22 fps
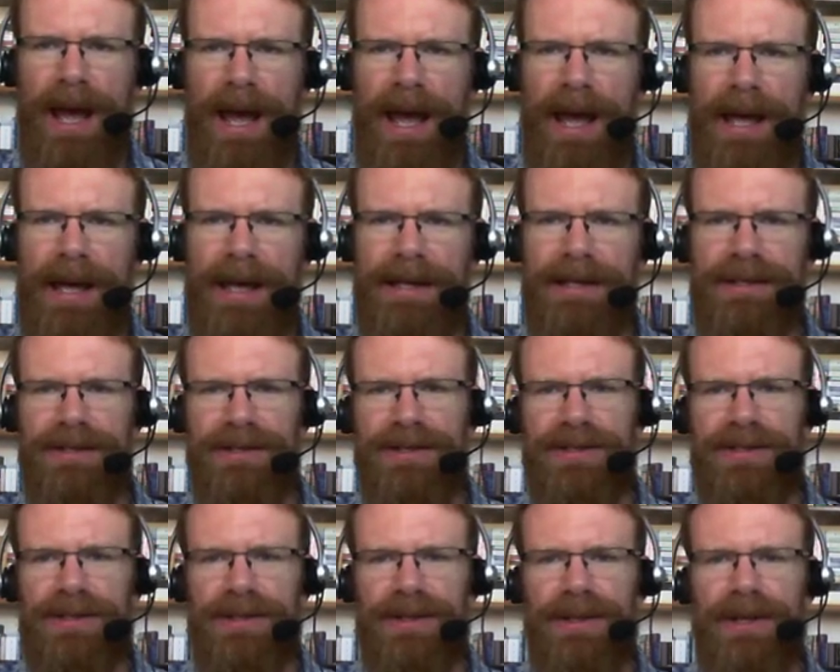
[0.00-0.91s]

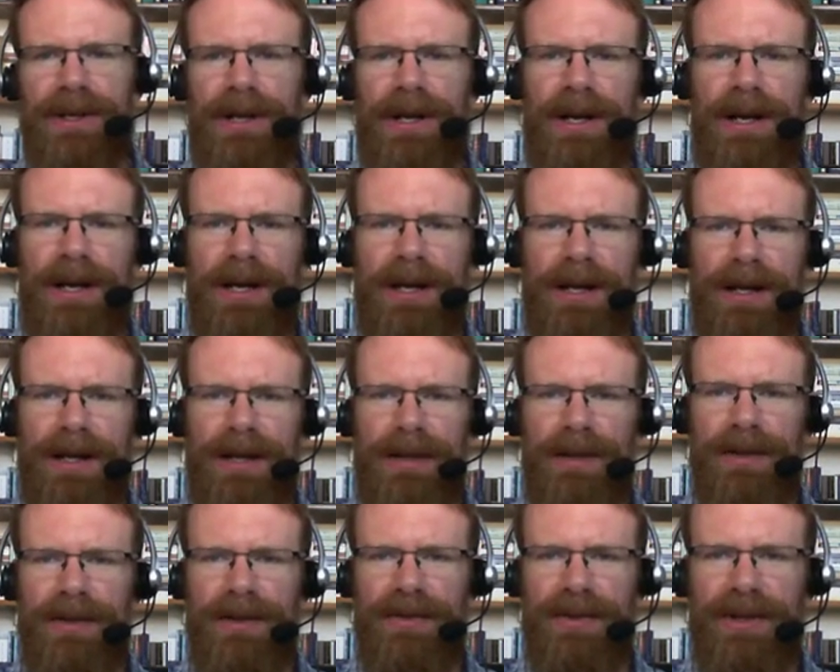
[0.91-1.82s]
And
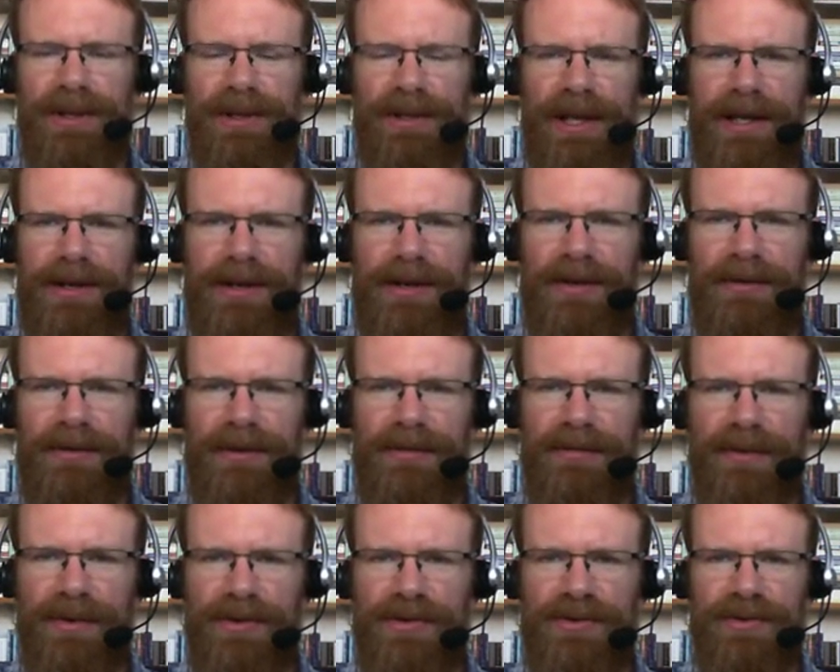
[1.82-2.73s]
uh, then later in,
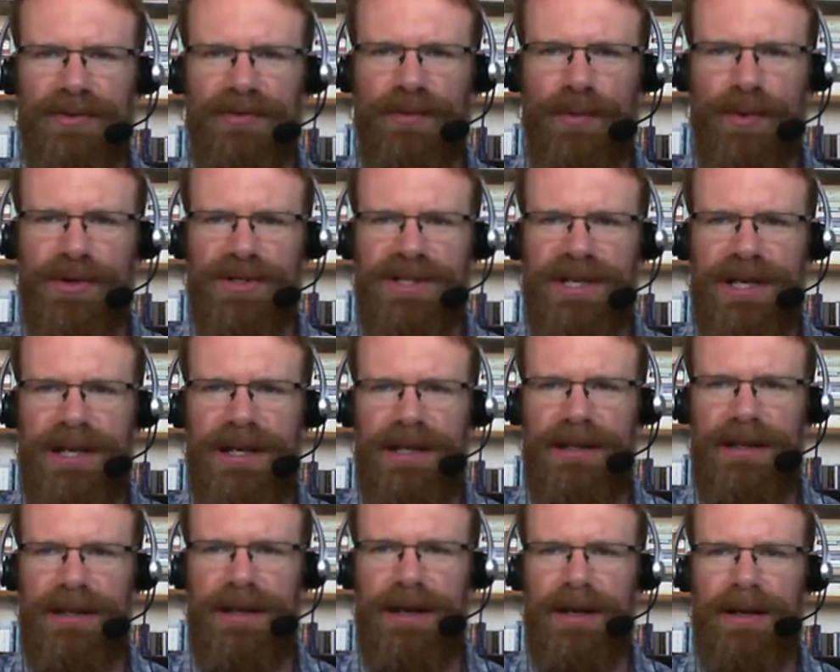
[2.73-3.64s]
in verse
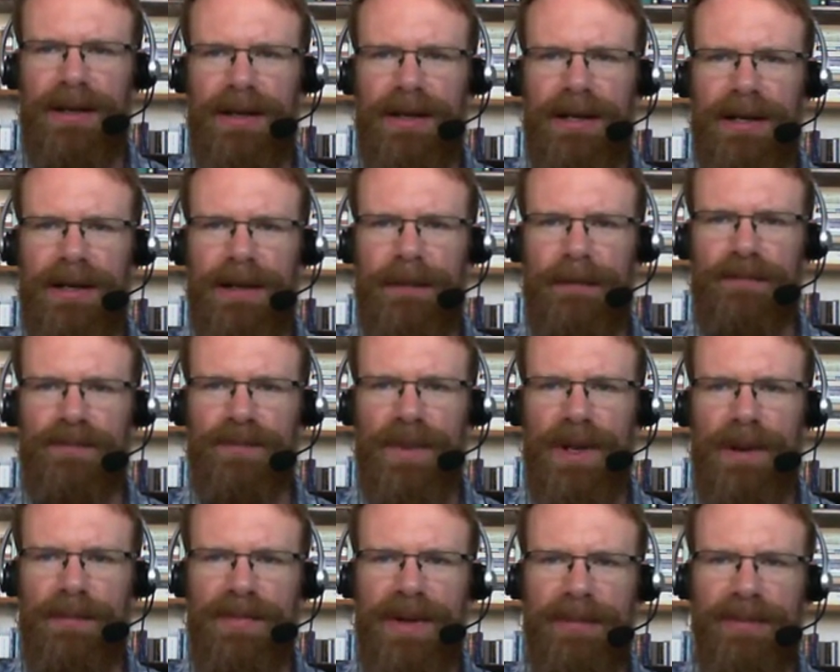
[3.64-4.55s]
14, um,
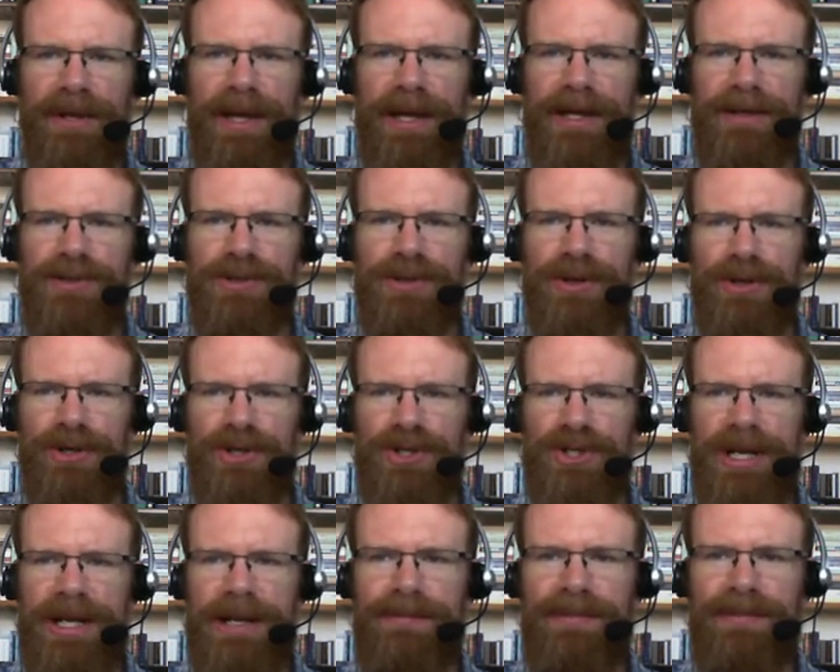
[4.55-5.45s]
Abimelech took
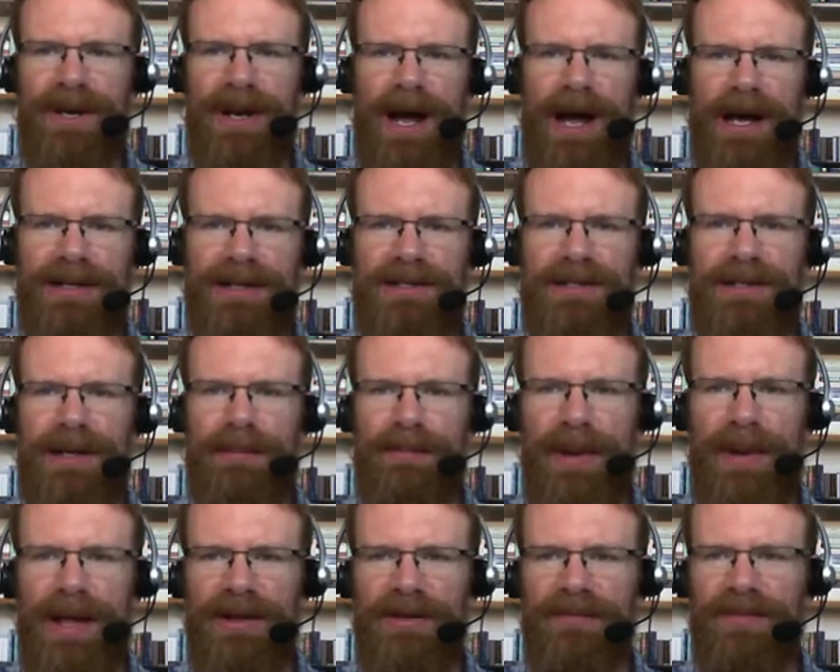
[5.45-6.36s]
sheep and oxen
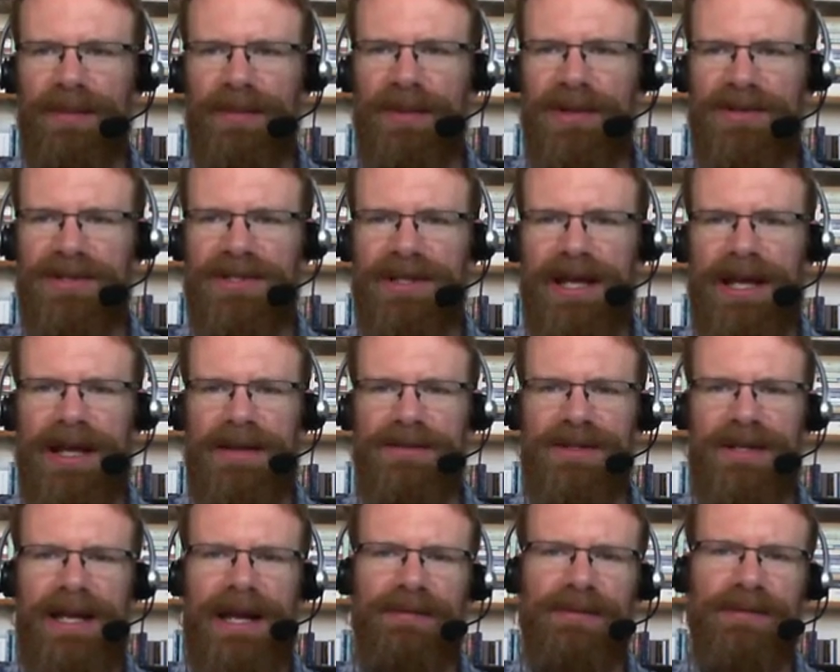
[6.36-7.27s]
and male and female
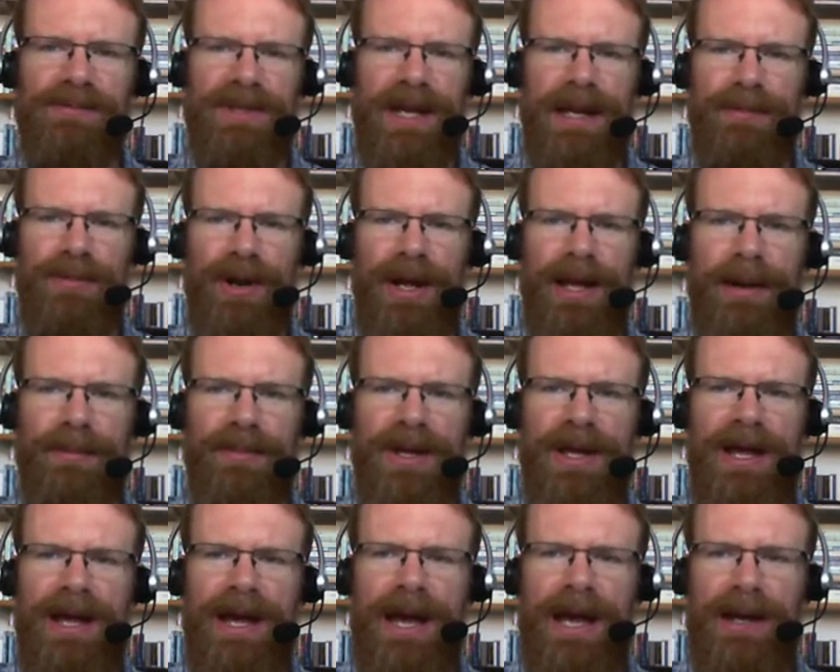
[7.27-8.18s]
slaves and gave them to Abraham
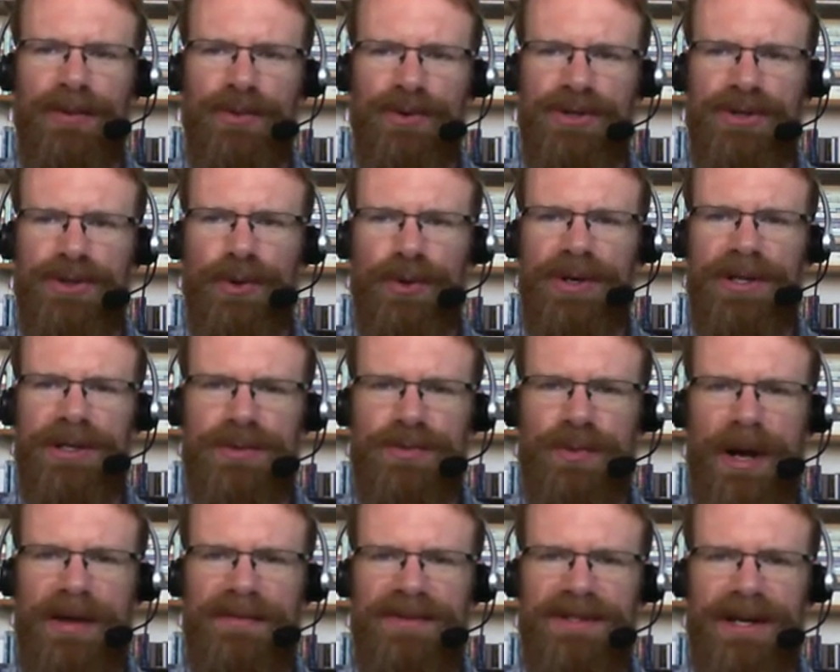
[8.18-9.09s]
and restored his
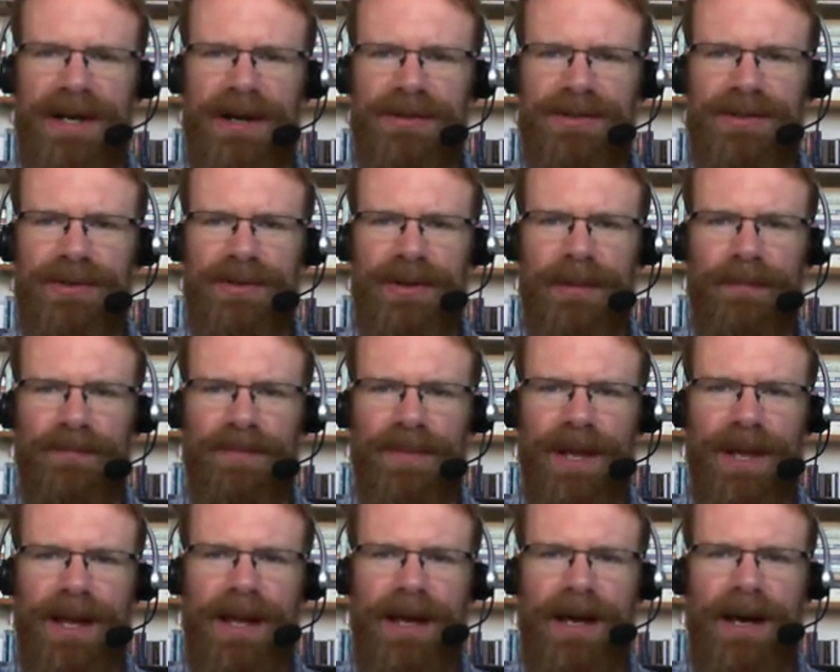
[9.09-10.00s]
wife Sarah to him.
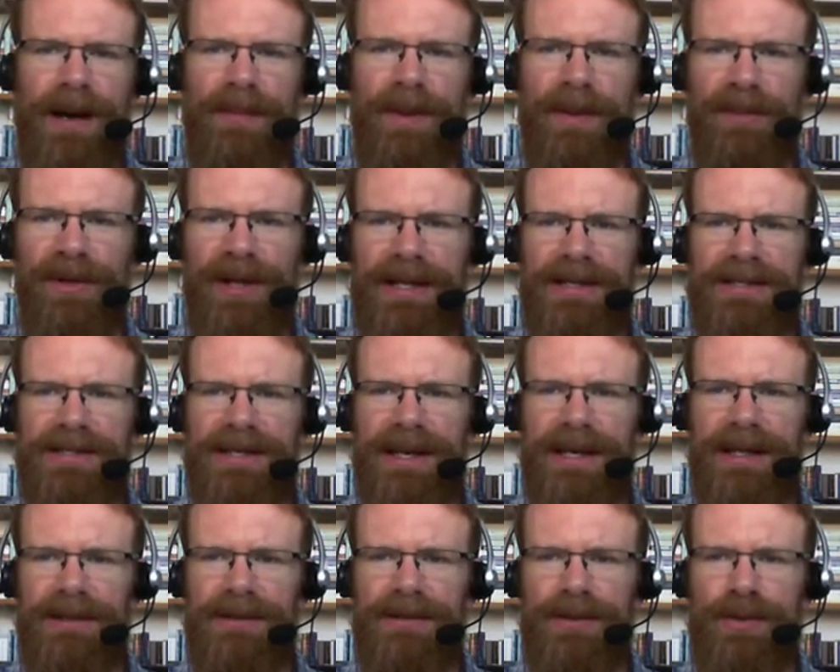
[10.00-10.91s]
Abimelech
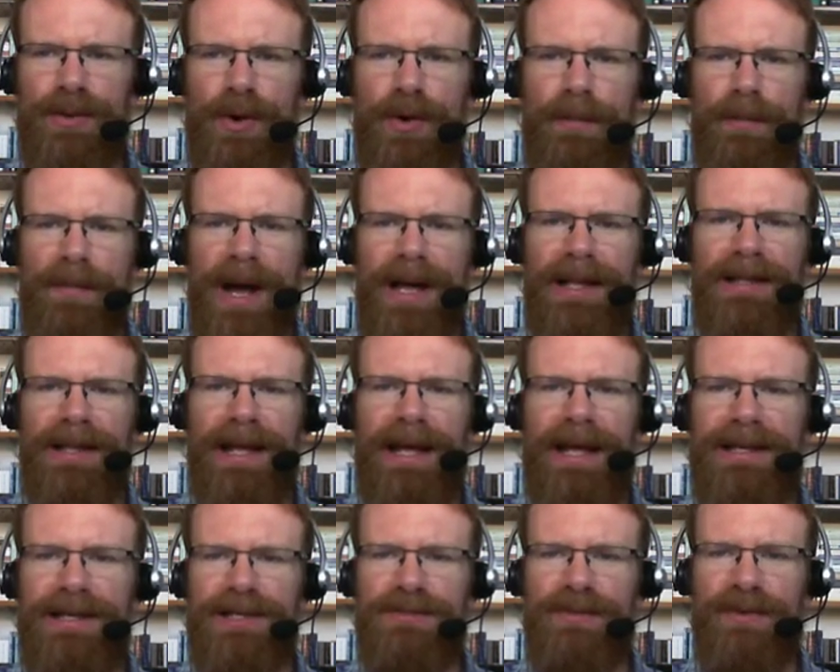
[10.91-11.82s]
said, quote, My
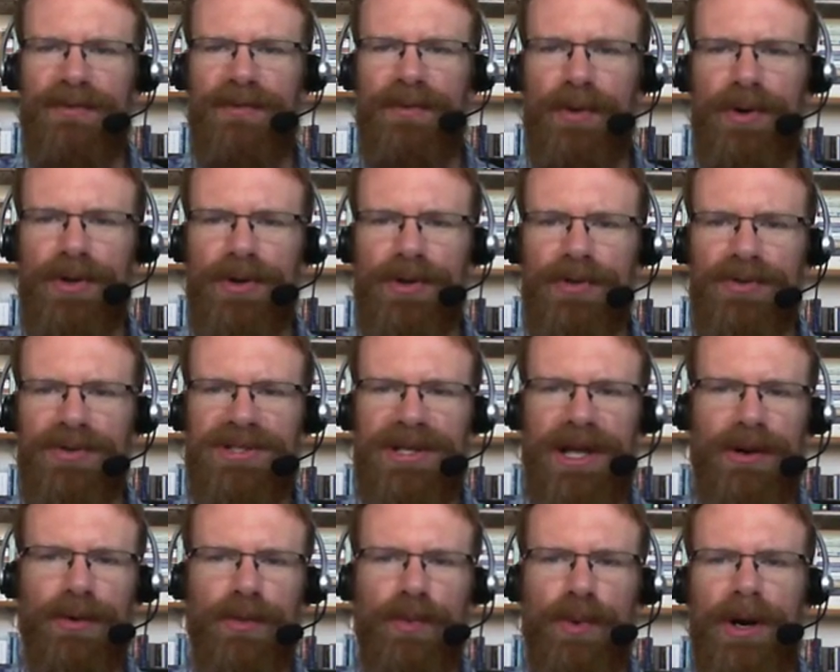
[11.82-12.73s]
land is before you,
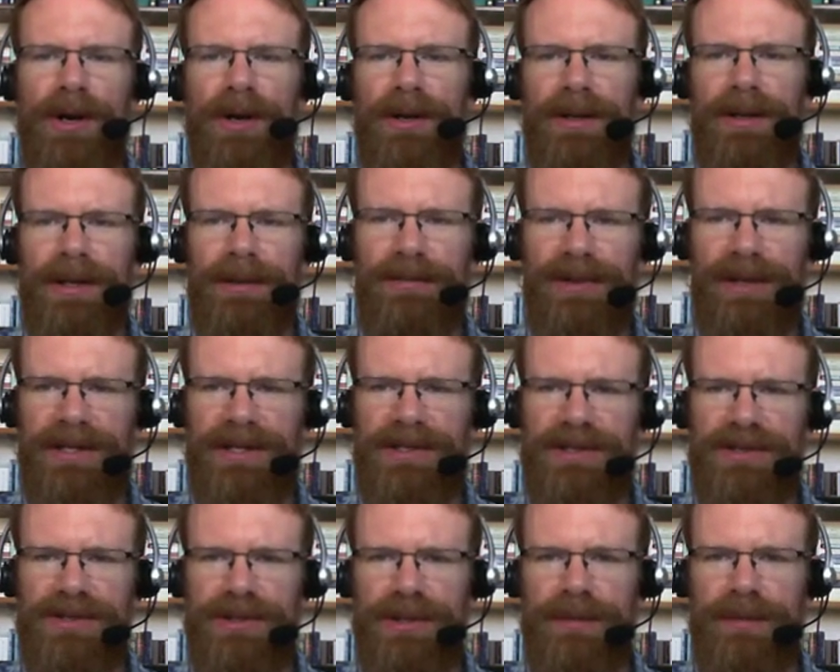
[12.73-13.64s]
settle where it
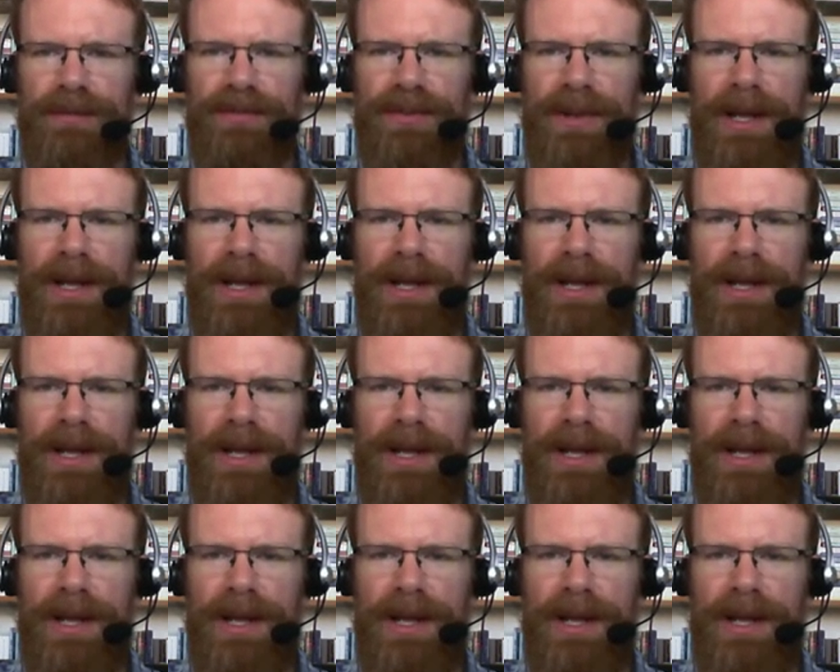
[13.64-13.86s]
pleases you.